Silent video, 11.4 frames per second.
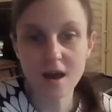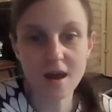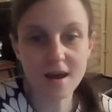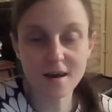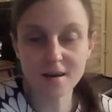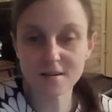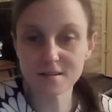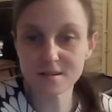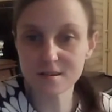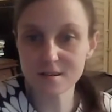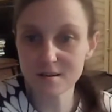And
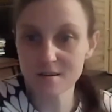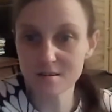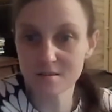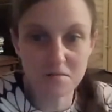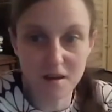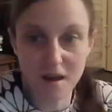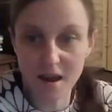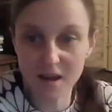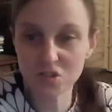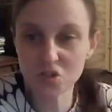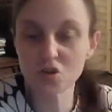
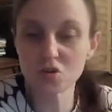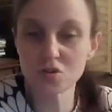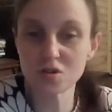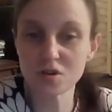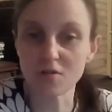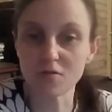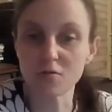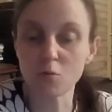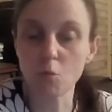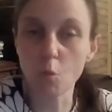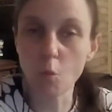ask yourself
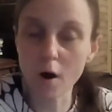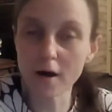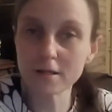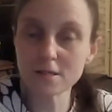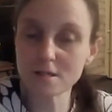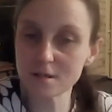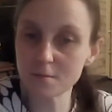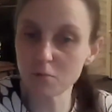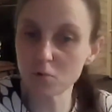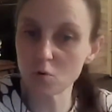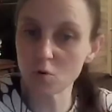one
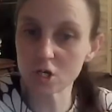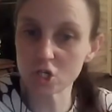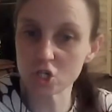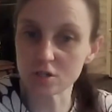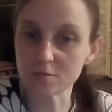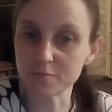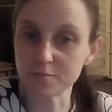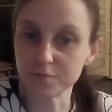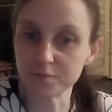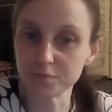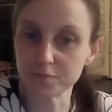simple question.
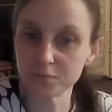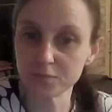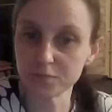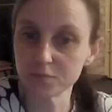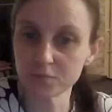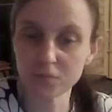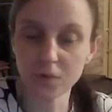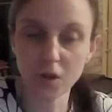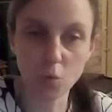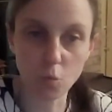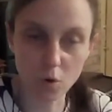
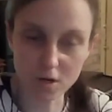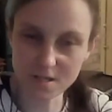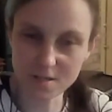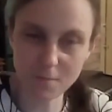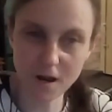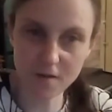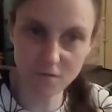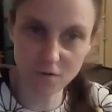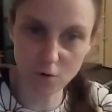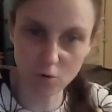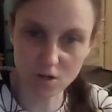What is my
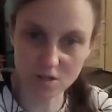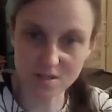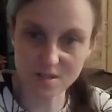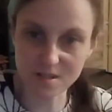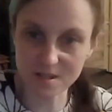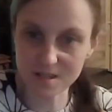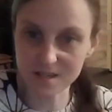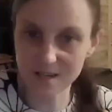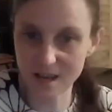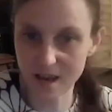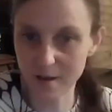focus
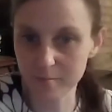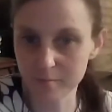today?